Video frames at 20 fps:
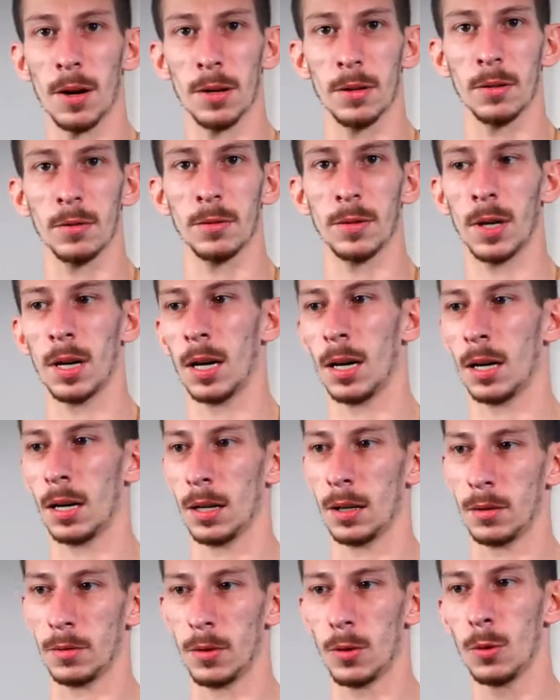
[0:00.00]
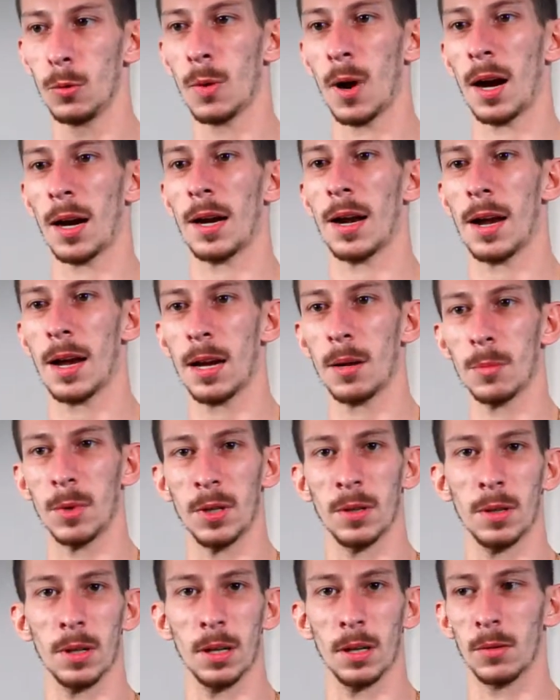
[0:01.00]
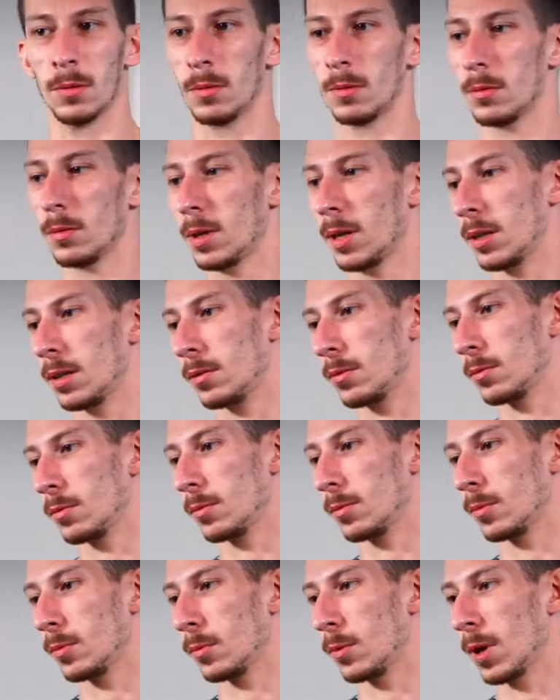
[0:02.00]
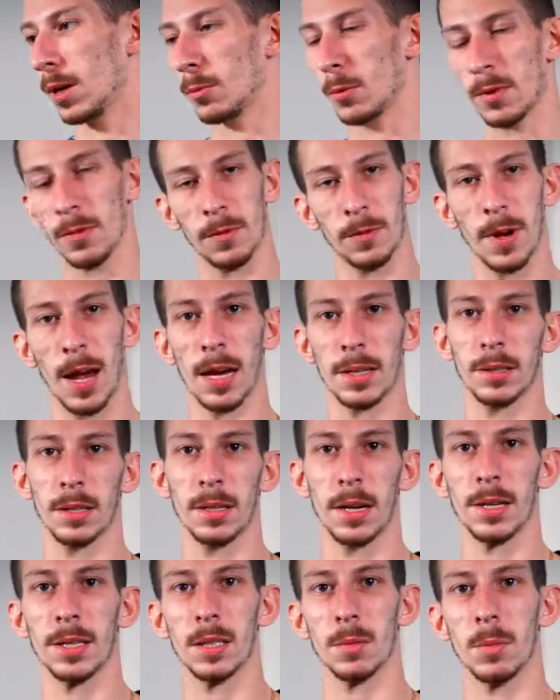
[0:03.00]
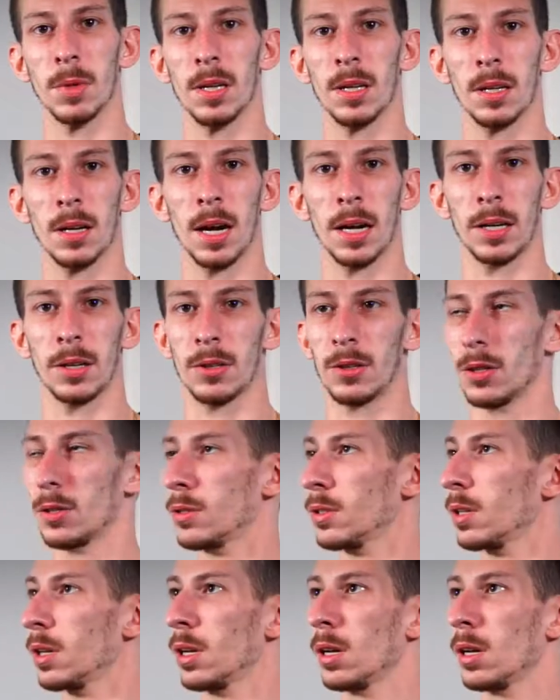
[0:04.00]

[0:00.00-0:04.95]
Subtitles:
of who I am and what fascinates me, and I could just